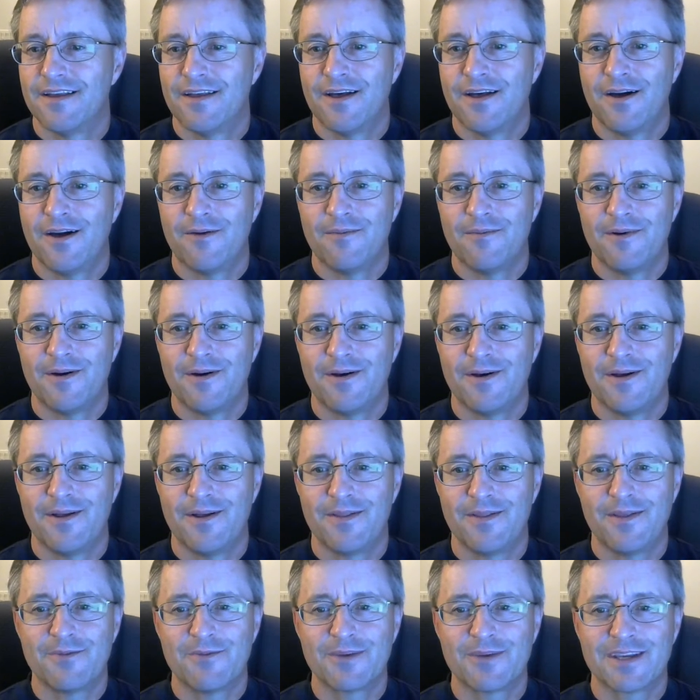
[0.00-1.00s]
um,
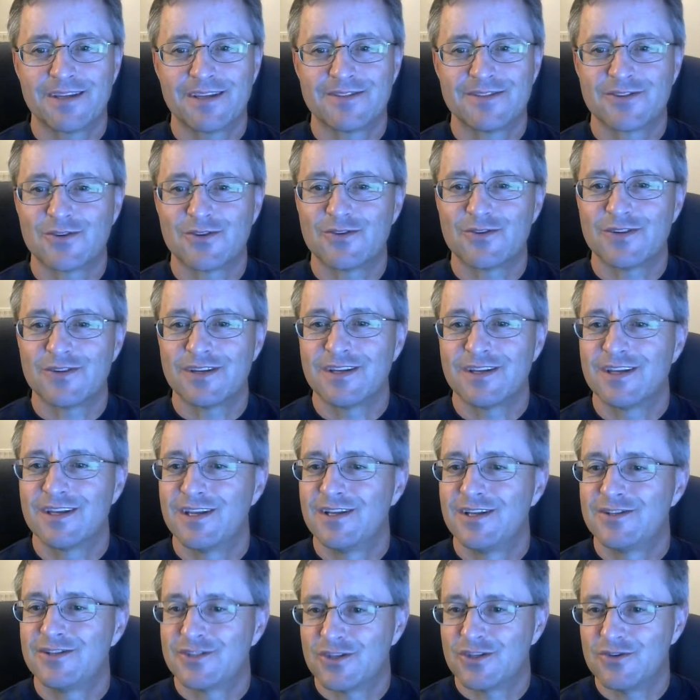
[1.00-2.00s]
then we can certainly
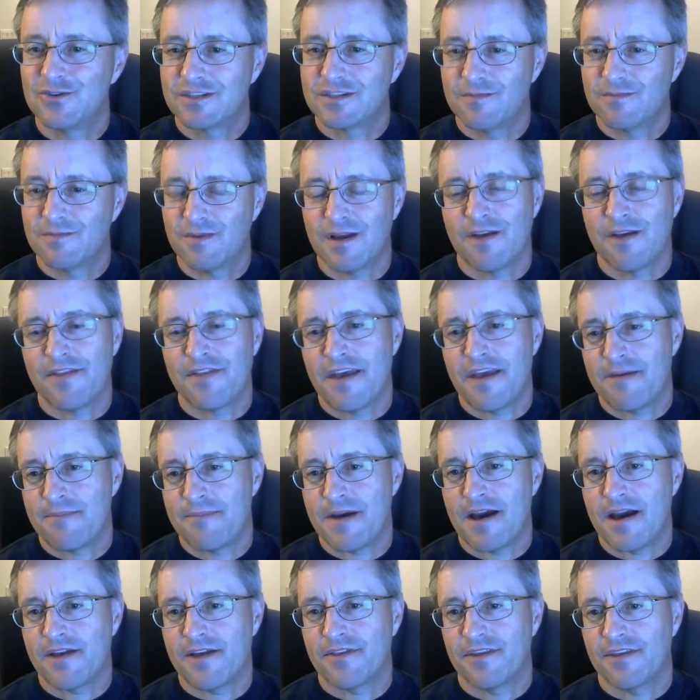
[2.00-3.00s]
choose to be on that
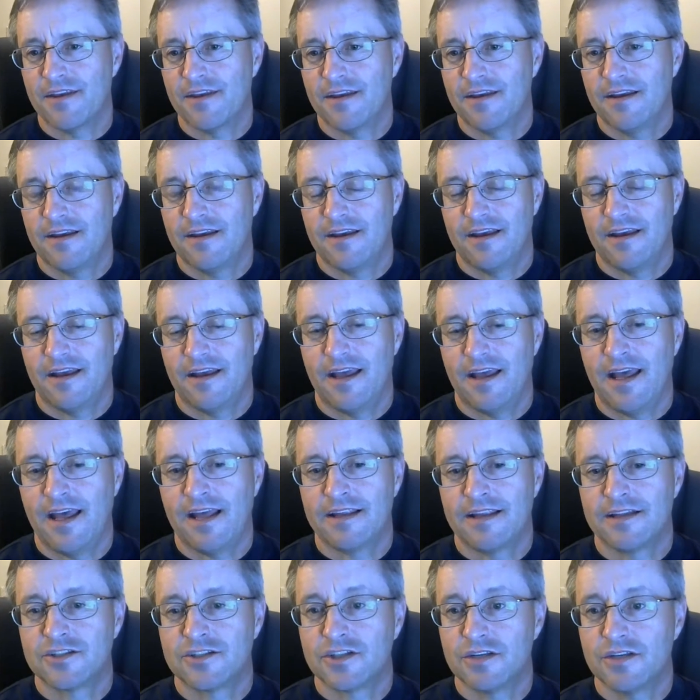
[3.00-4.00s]
path
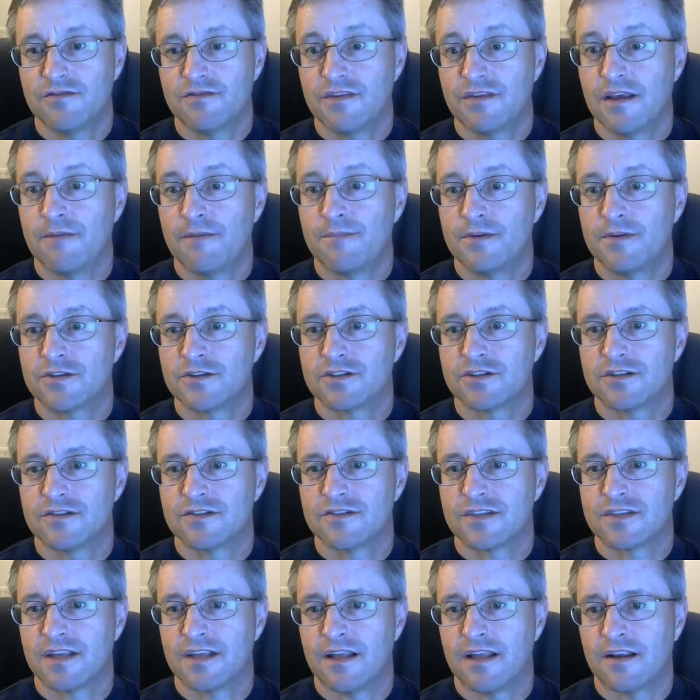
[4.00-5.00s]
and achieve the
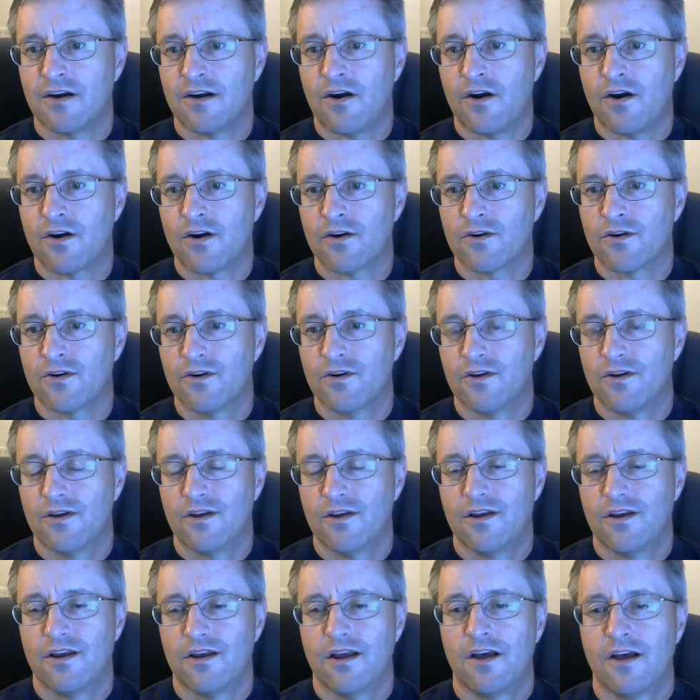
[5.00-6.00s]
ambitions that are
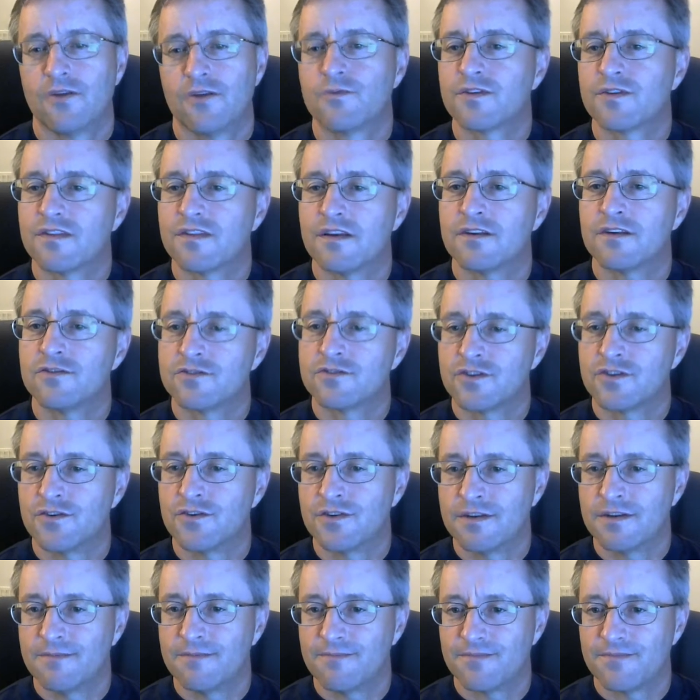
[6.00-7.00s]
uh, within our
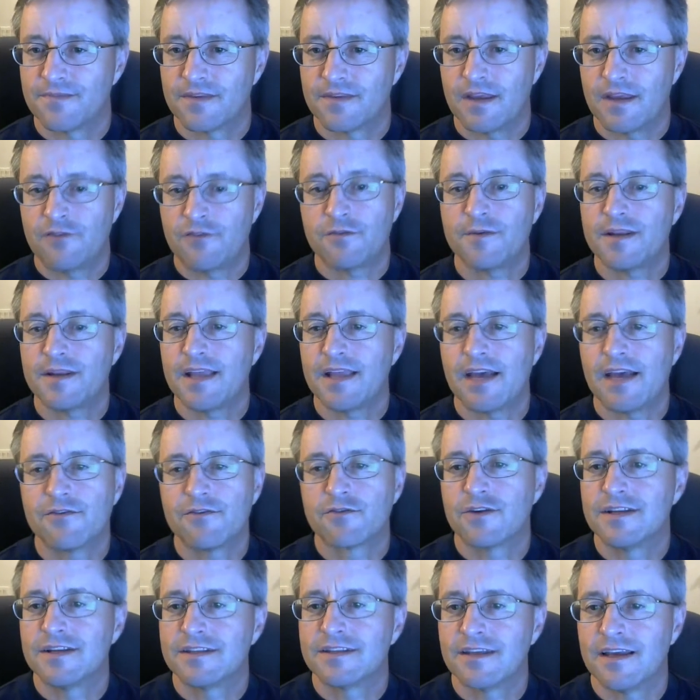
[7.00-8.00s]
journey. Everybody, have a
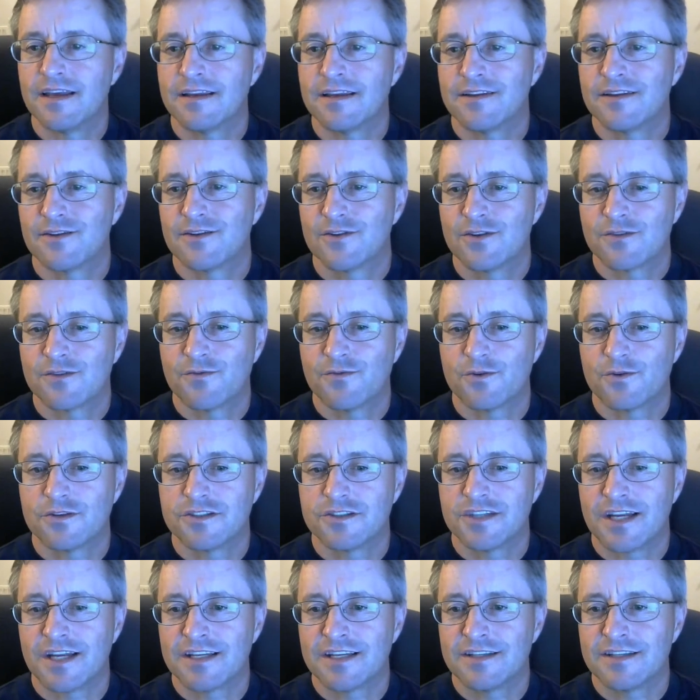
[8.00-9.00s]
great day. Look forward to
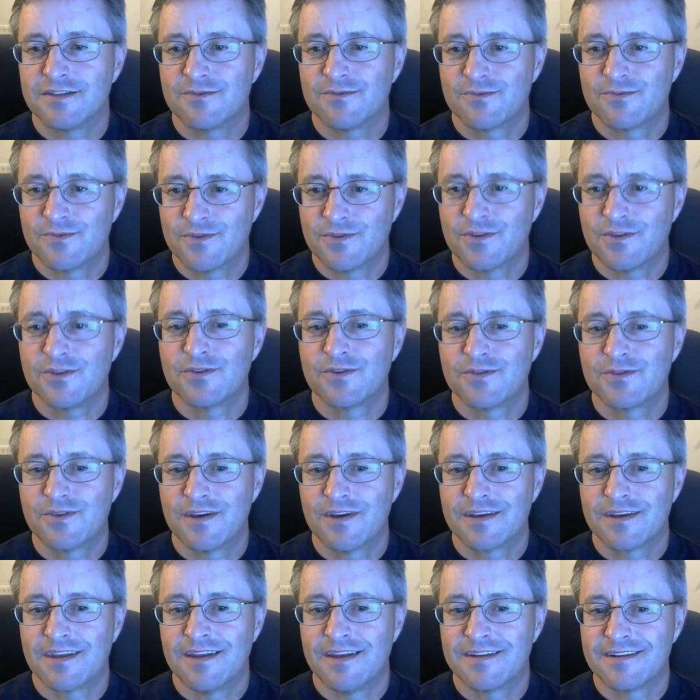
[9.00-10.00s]
chatting with you
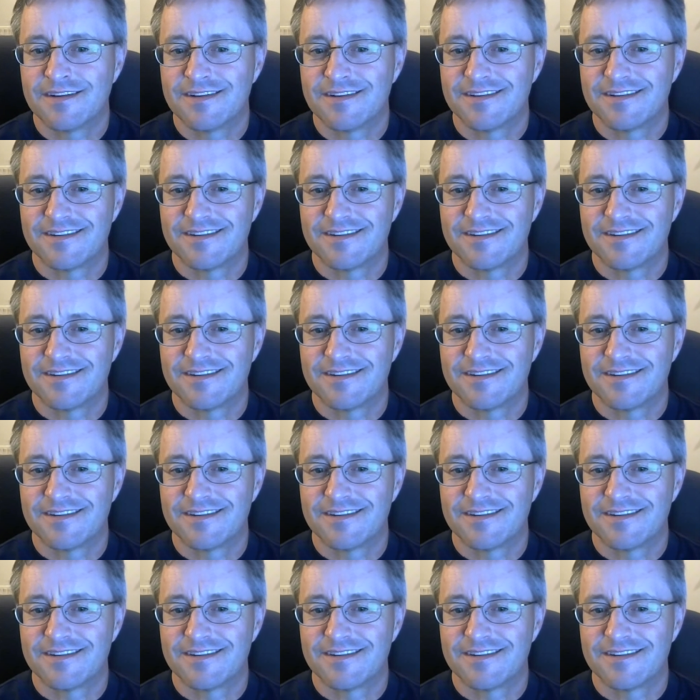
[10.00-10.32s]
again.